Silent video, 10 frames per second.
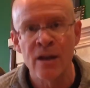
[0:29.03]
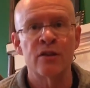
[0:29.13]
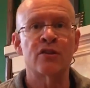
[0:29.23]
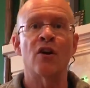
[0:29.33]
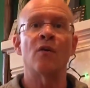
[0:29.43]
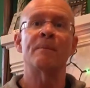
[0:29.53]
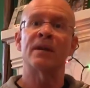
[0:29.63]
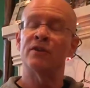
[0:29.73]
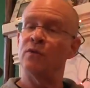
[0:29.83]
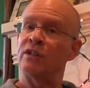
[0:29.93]
So I'm
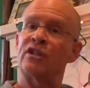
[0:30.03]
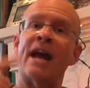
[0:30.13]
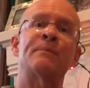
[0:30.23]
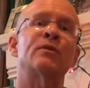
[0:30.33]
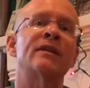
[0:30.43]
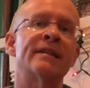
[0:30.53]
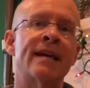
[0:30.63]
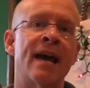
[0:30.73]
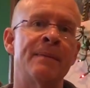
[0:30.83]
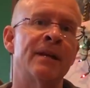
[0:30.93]
going to do a chapter at a
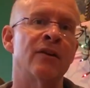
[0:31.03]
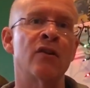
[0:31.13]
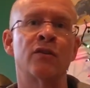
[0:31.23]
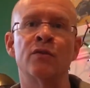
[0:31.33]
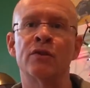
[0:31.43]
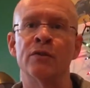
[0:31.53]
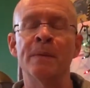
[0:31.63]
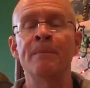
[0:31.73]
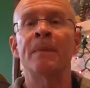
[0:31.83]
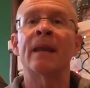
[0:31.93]
time here on YouTube,
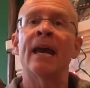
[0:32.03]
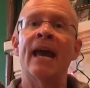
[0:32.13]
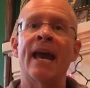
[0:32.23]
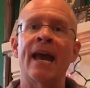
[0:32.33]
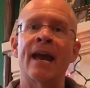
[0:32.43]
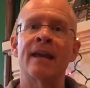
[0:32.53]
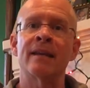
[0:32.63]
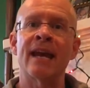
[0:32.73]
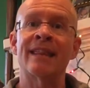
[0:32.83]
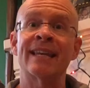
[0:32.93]
and
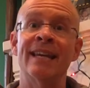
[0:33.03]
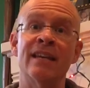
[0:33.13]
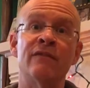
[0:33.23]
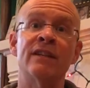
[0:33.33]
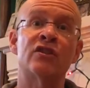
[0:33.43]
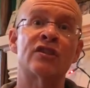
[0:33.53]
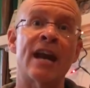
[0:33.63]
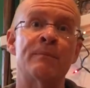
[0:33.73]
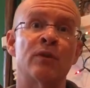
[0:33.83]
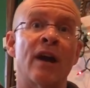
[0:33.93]
at the end of each
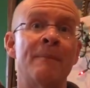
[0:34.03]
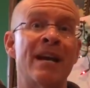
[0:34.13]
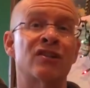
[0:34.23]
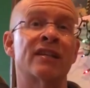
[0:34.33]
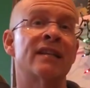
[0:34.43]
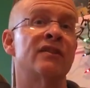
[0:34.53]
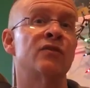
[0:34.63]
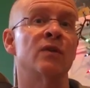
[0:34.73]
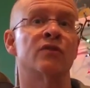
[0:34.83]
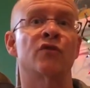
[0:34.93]
chapter, I'm actually going to
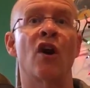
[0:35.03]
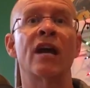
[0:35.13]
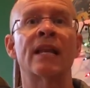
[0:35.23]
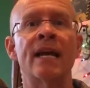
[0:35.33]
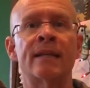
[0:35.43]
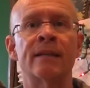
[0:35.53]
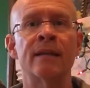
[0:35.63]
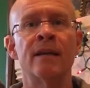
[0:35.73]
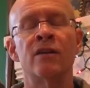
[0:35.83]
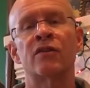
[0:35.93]
do a drawing lesson.
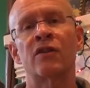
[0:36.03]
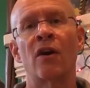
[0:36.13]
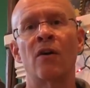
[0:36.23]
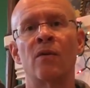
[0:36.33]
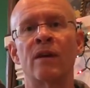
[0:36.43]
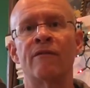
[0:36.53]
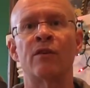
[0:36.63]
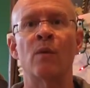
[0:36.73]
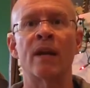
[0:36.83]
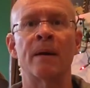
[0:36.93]
So if
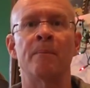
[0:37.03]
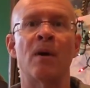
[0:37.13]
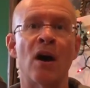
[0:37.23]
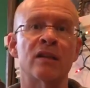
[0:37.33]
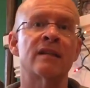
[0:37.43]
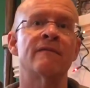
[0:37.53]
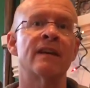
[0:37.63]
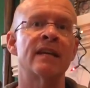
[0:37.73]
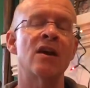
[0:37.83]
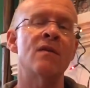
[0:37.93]
you want to pause the
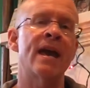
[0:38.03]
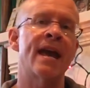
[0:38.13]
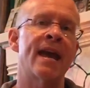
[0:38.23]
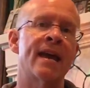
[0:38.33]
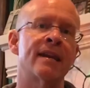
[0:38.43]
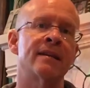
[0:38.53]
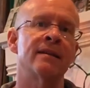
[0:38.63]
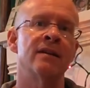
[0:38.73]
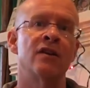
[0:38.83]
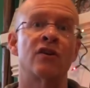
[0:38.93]
video and
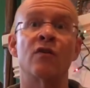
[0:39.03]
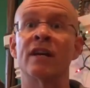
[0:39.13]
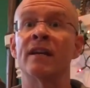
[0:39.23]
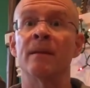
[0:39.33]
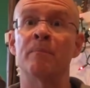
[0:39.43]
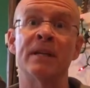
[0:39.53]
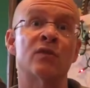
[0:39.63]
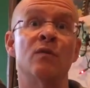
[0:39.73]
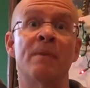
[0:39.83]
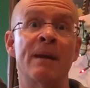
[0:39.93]
go get
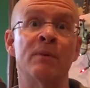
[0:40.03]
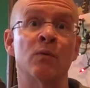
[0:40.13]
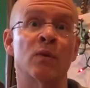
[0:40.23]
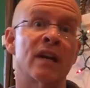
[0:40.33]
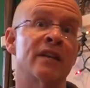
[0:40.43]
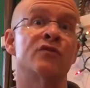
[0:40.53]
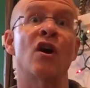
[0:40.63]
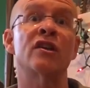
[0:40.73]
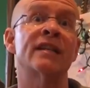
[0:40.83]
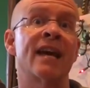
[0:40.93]
pencil and paper, we're going to
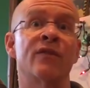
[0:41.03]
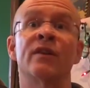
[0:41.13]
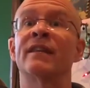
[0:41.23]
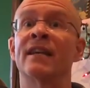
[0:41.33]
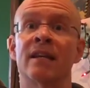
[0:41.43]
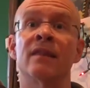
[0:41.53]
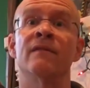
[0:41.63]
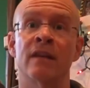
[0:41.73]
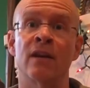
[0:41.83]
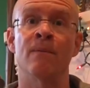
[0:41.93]
draw together at the end of the
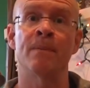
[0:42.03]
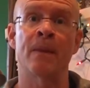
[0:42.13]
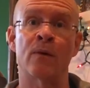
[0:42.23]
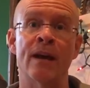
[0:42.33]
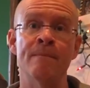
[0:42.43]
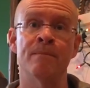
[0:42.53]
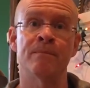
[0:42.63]
video. Okay?